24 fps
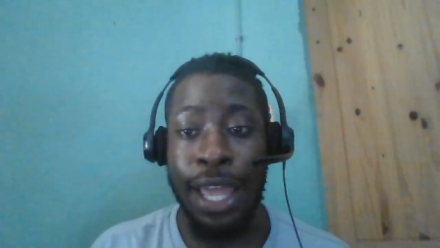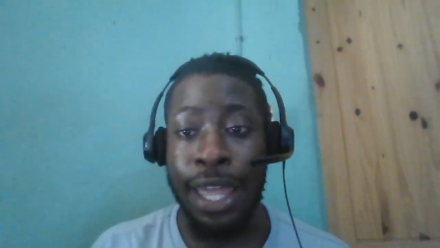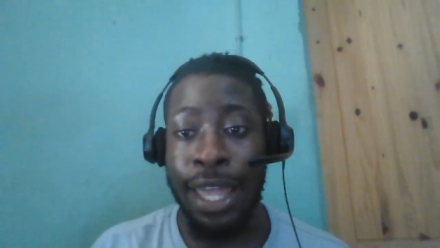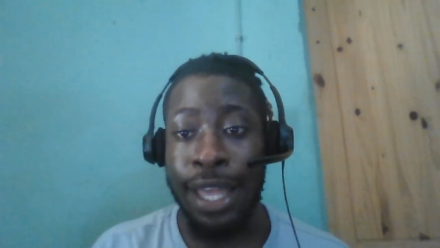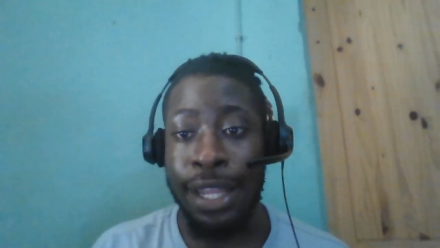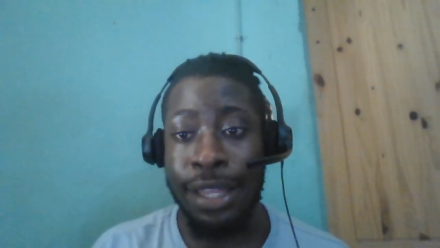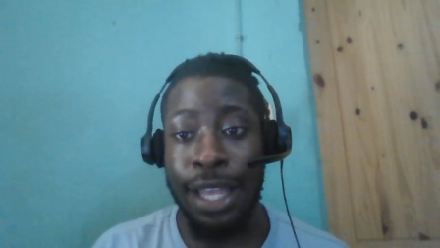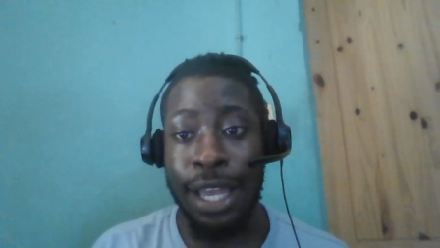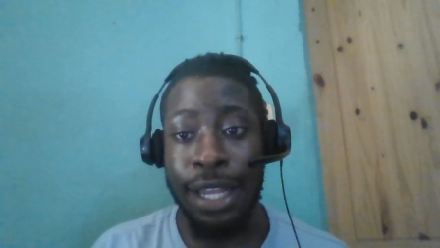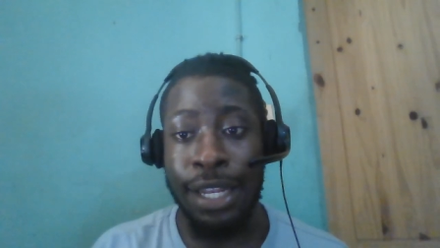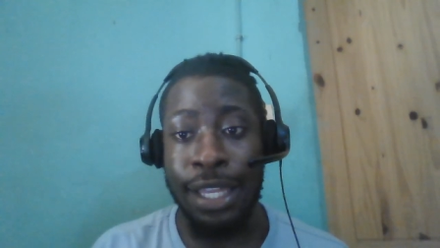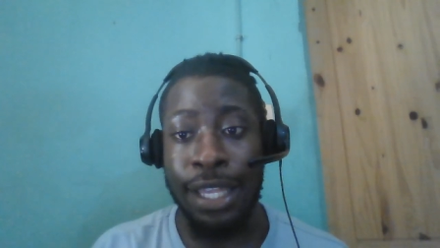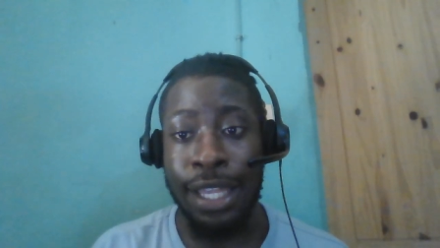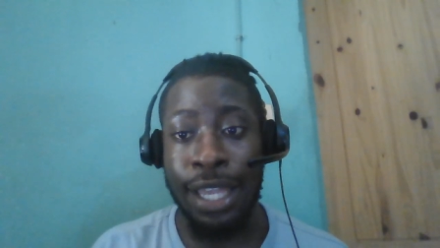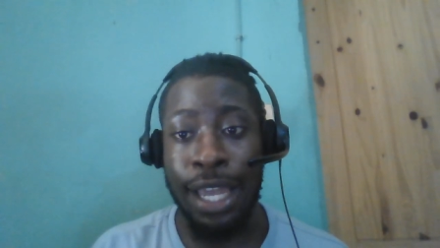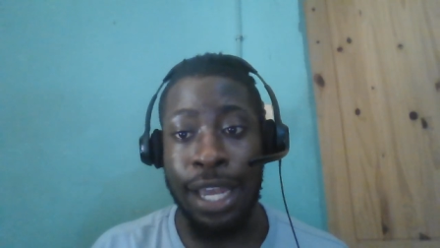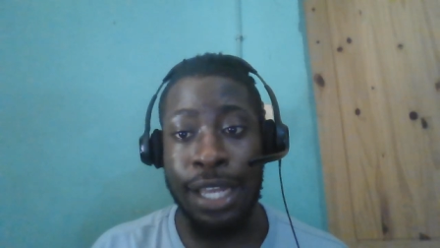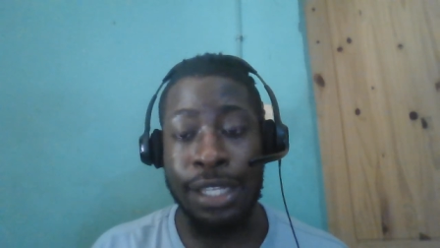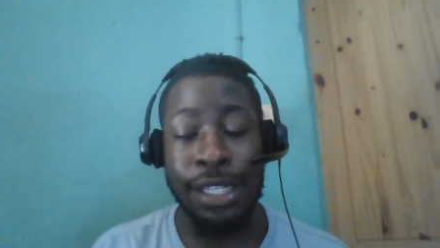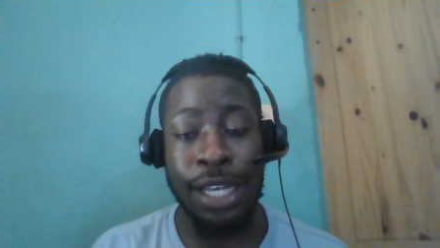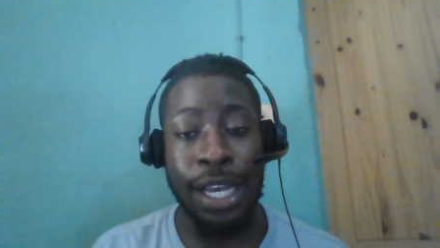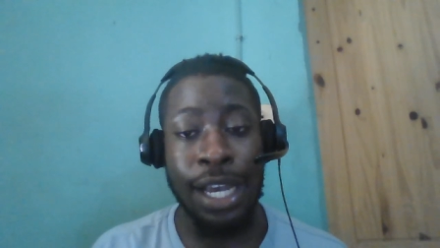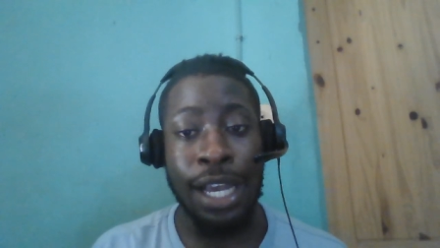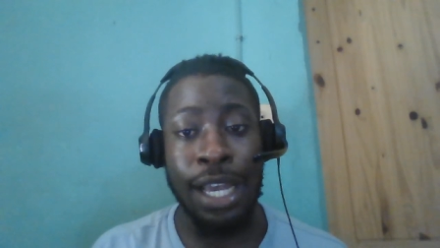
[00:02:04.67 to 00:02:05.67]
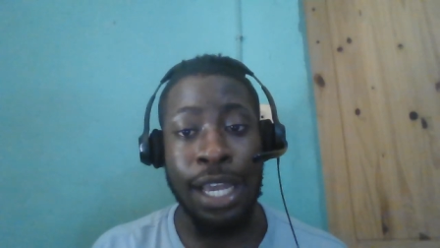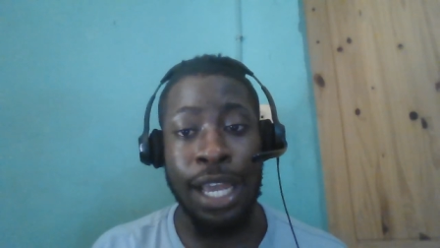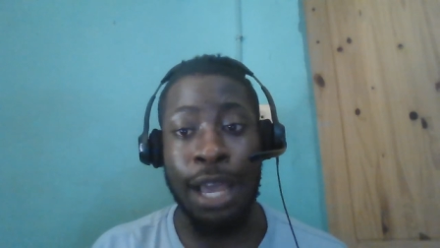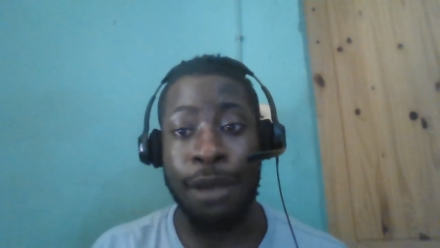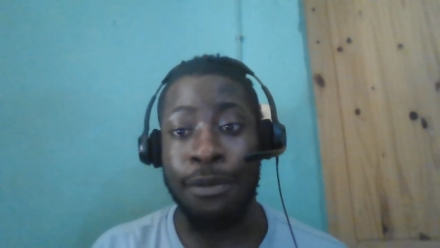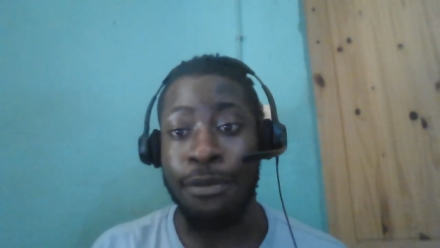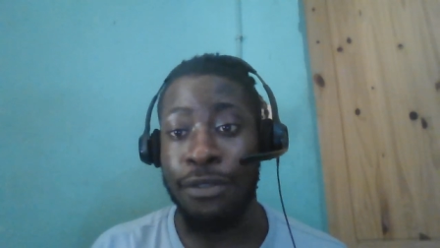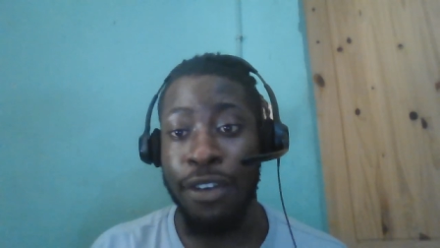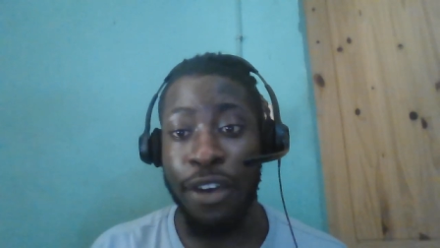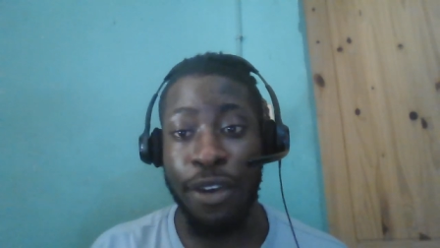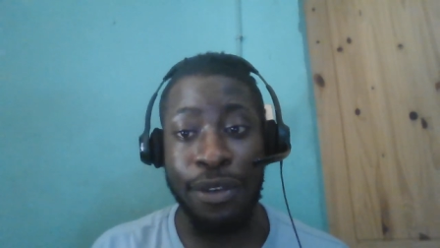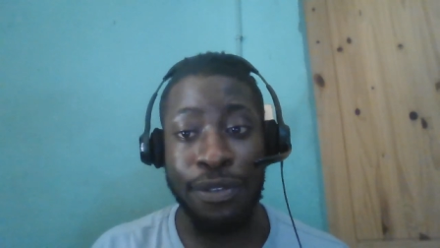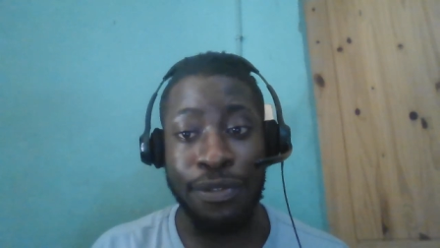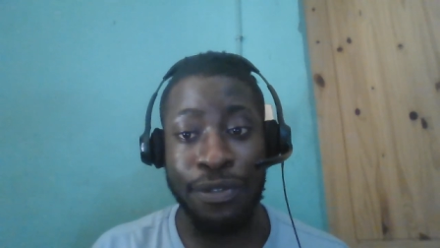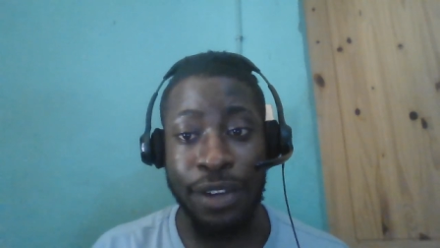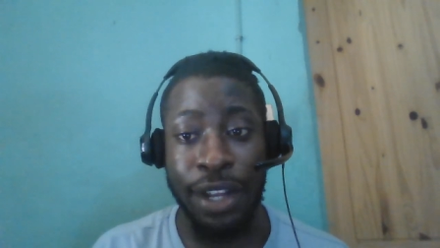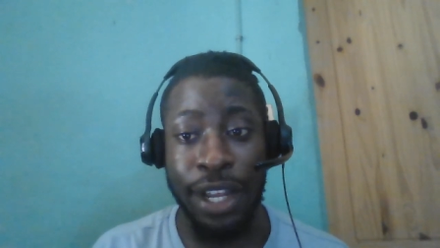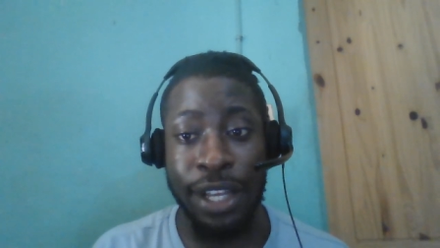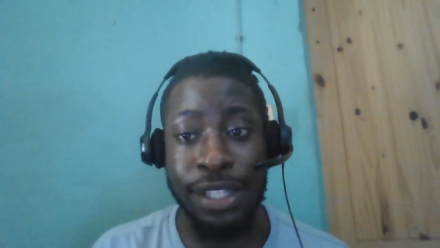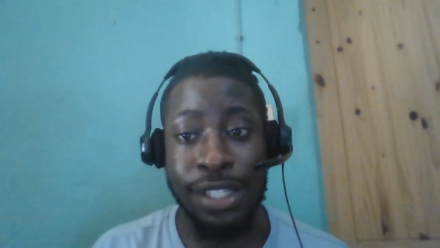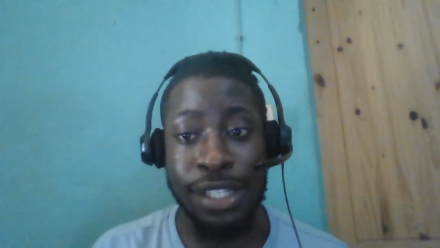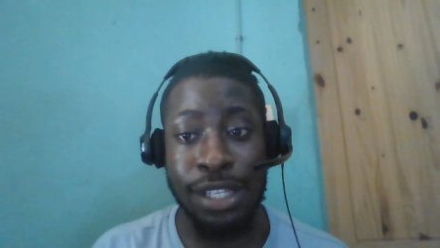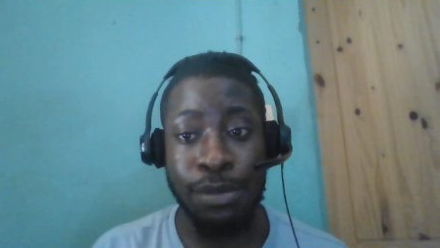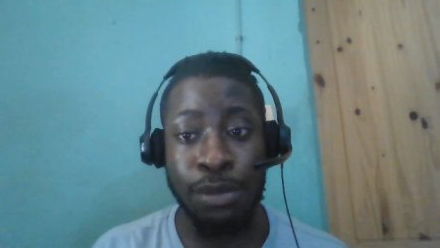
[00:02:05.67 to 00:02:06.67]
can dedicate. I am very
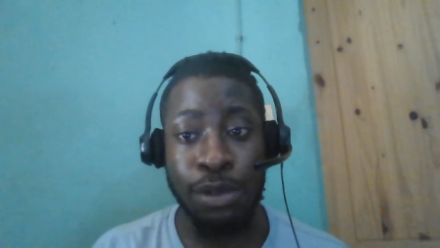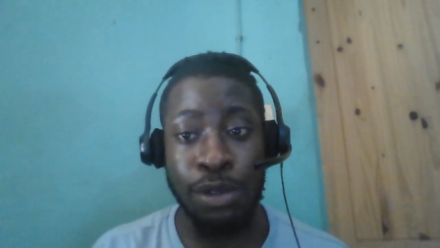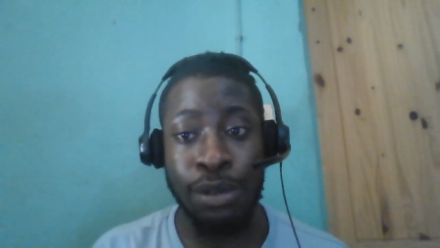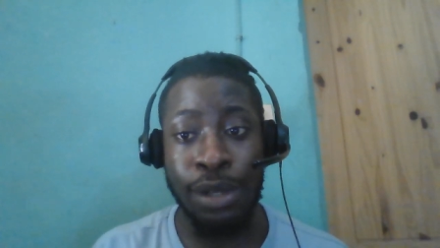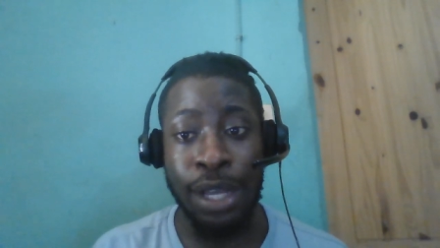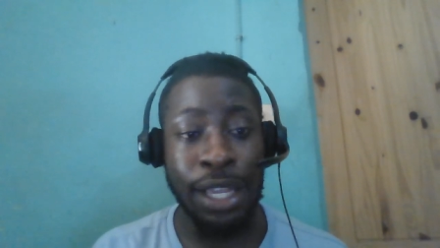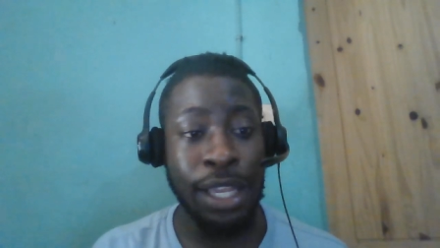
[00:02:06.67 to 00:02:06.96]
flexible.